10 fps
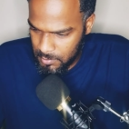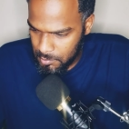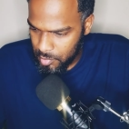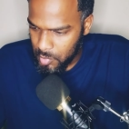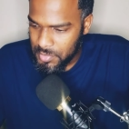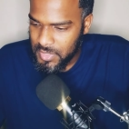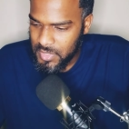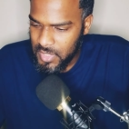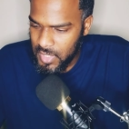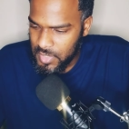
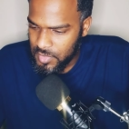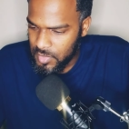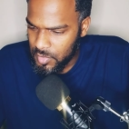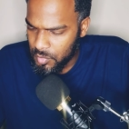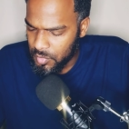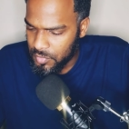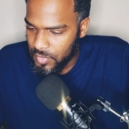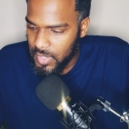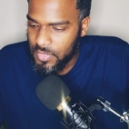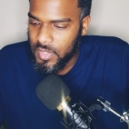propitiation through
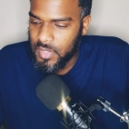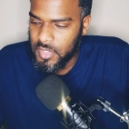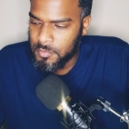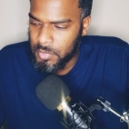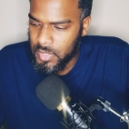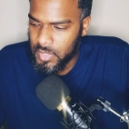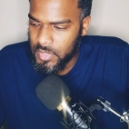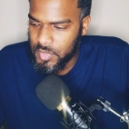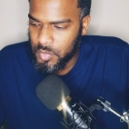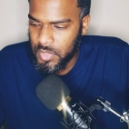faith in his blood
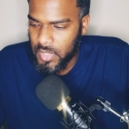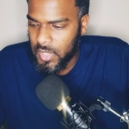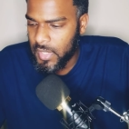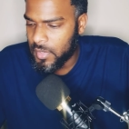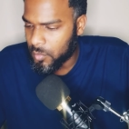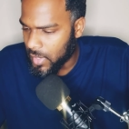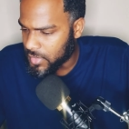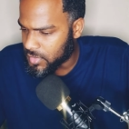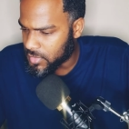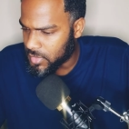to declare
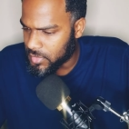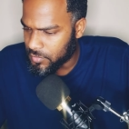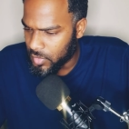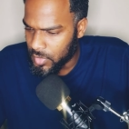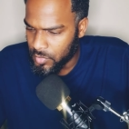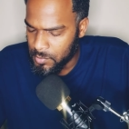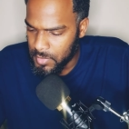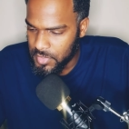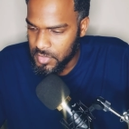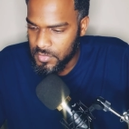righteousness for the
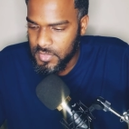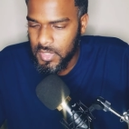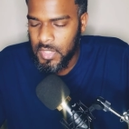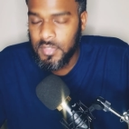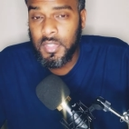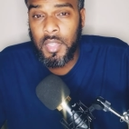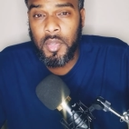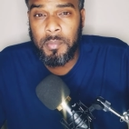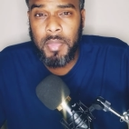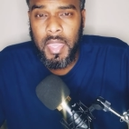remission of sins that are
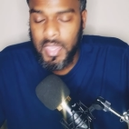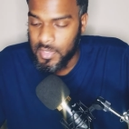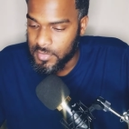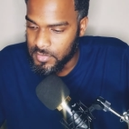past